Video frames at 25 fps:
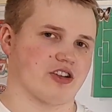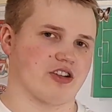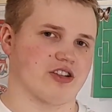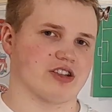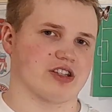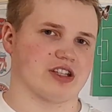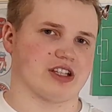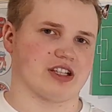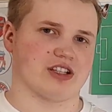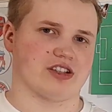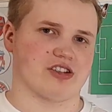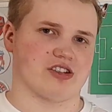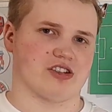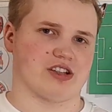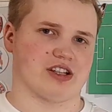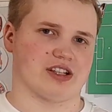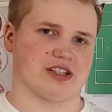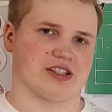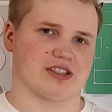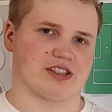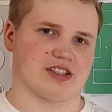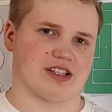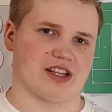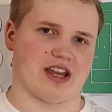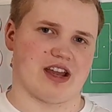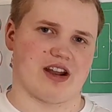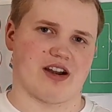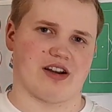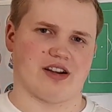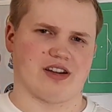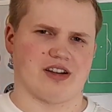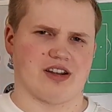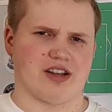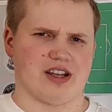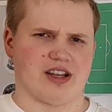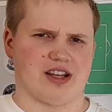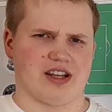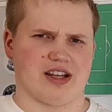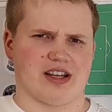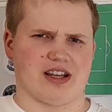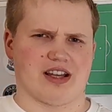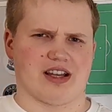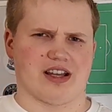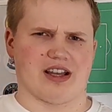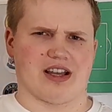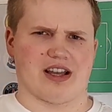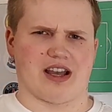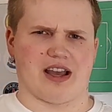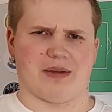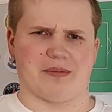continuing their,
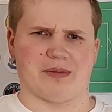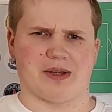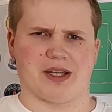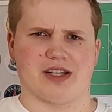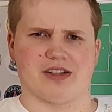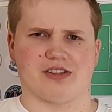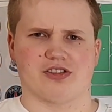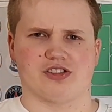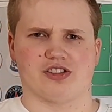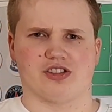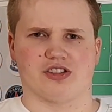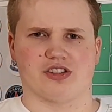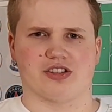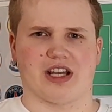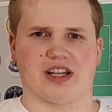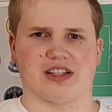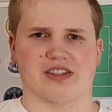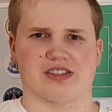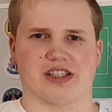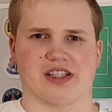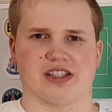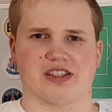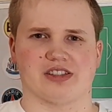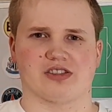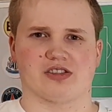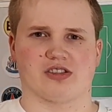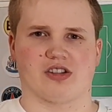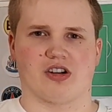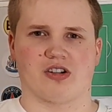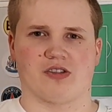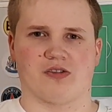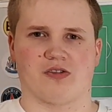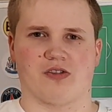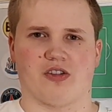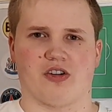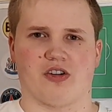I mean, should I say strong